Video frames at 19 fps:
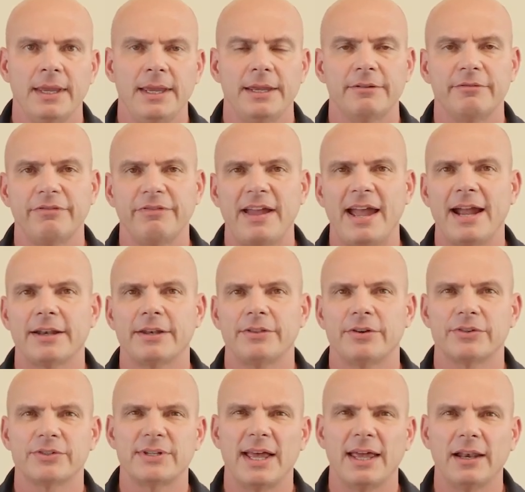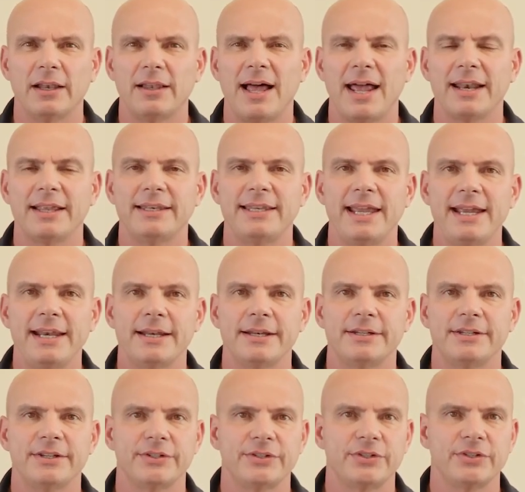In fact, there's not a lot of data
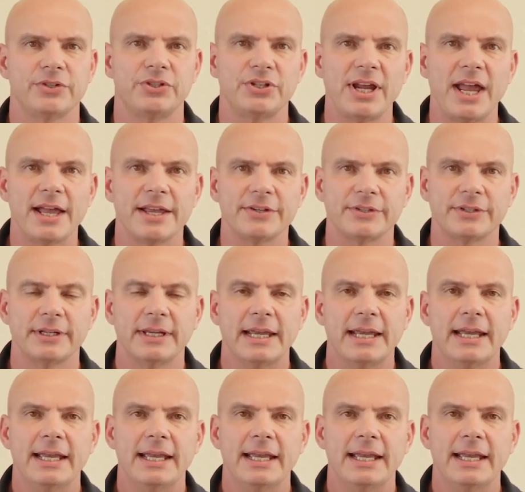to suggest